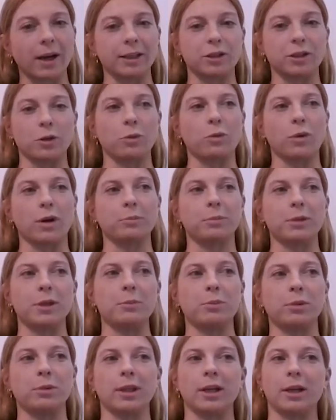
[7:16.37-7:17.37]
I don't want
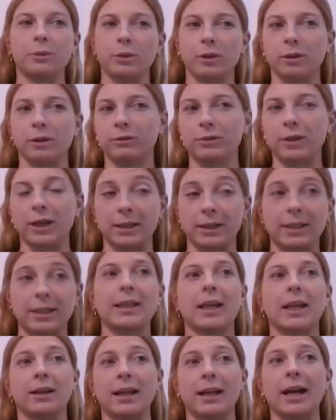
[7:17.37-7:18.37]
people that
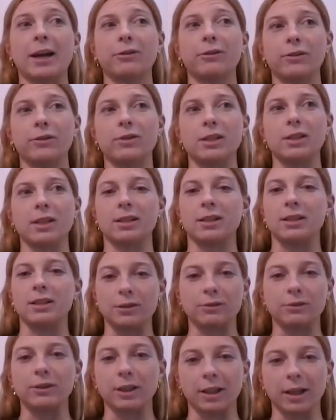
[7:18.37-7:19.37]
are now 15, 16
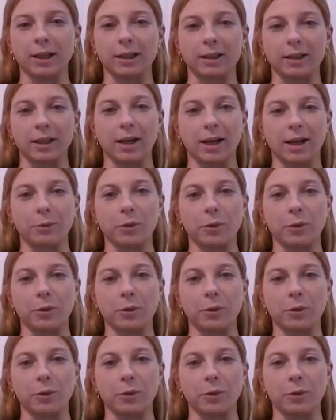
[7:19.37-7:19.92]
to feel like that.